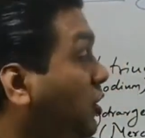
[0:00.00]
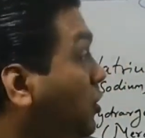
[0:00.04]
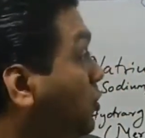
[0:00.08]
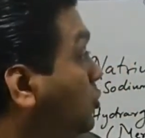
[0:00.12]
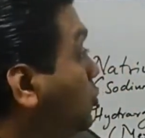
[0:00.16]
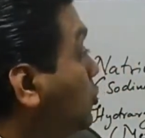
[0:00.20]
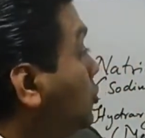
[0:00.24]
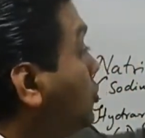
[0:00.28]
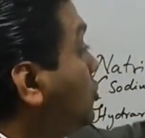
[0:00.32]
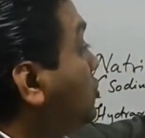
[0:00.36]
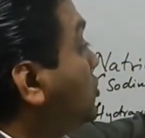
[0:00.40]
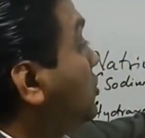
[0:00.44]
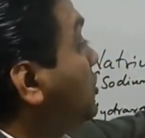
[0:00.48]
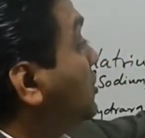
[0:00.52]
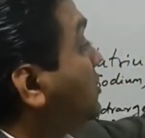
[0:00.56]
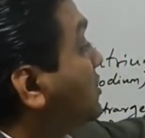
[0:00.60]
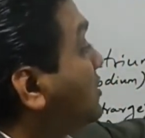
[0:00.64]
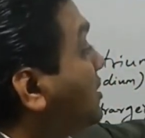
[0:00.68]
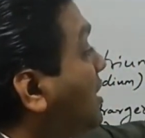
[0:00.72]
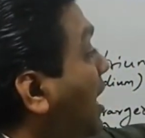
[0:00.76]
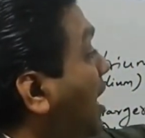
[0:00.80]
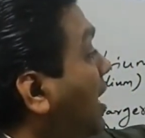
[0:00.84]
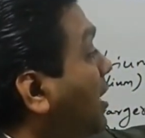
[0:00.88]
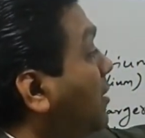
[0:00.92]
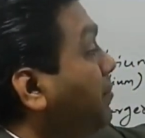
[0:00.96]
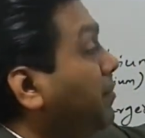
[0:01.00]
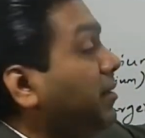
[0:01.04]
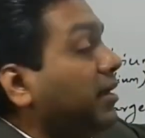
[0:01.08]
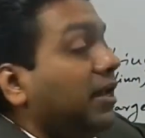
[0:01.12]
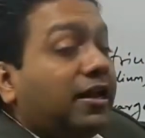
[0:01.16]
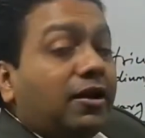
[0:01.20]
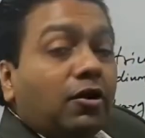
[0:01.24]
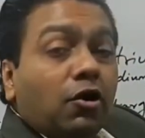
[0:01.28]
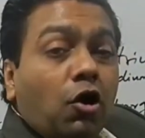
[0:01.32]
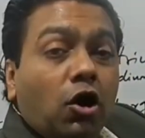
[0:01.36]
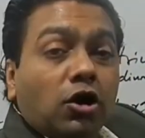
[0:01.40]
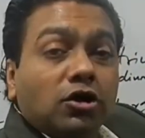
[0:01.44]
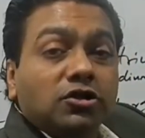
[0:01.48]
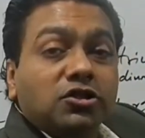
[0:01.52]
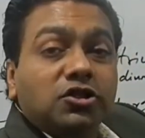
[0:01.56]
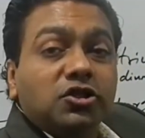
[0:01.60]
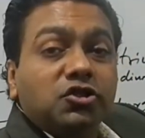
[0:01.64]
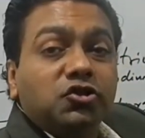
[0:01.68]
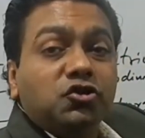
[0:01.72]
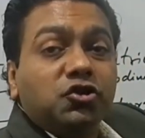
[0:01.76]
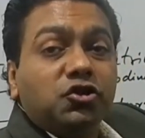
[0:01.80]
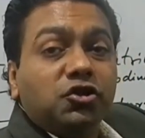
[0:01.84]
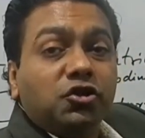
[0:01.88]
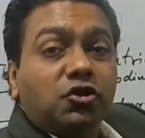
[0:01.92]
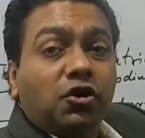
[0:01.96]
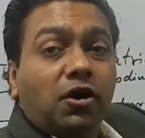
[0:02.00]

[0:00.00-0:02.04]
So this is carbon and oxygen